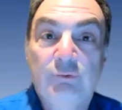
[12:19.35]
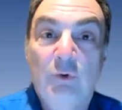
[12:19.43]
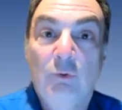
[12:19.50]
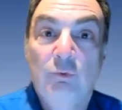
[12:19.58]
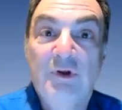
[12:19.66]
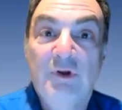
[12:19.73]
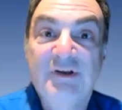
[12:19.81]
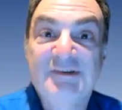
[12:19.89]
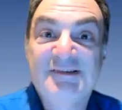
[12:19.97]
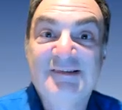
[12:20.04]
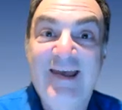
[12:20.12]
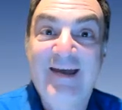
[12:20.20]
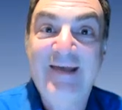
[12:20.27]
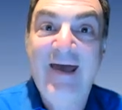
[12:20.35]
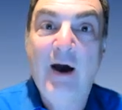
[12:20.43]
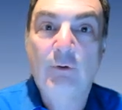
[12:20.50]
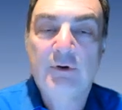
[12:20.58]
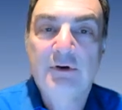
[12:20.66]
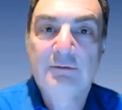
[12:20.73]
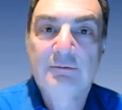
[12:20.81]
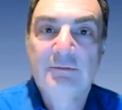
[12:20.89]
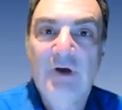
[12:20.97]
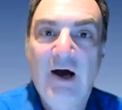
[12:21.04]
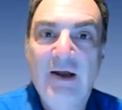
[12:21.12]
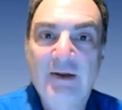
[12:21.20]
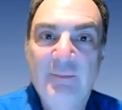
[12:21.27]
will really stand out on a